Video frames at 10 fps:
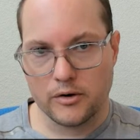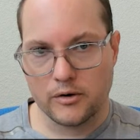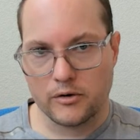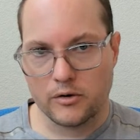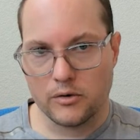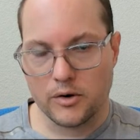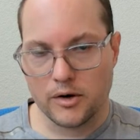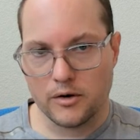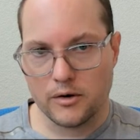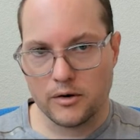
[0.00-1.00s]
a good
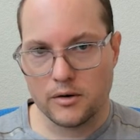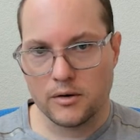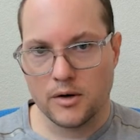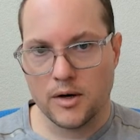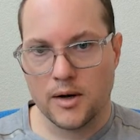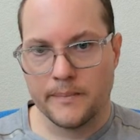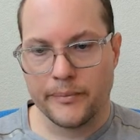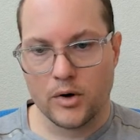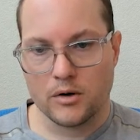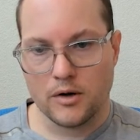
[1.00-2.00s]
idea
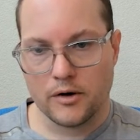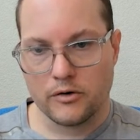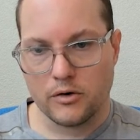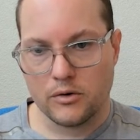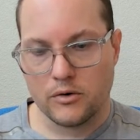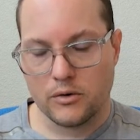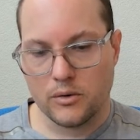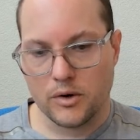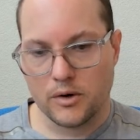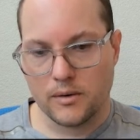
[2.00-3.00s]
unless you're
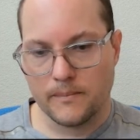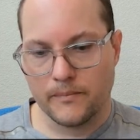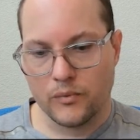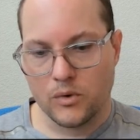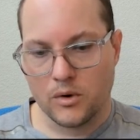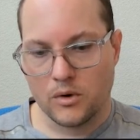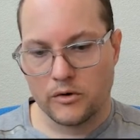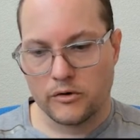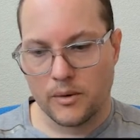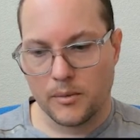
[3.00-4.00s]
doing
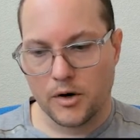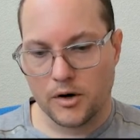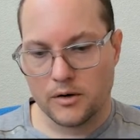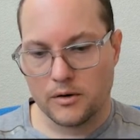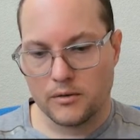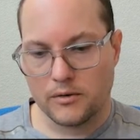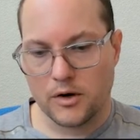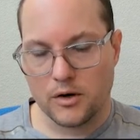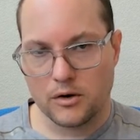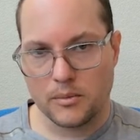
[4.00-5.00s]
some kind of
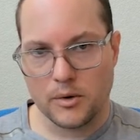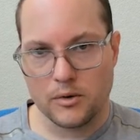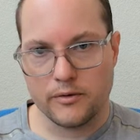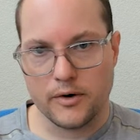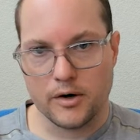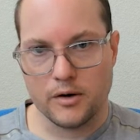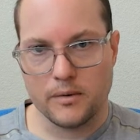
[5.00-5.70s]
color profile.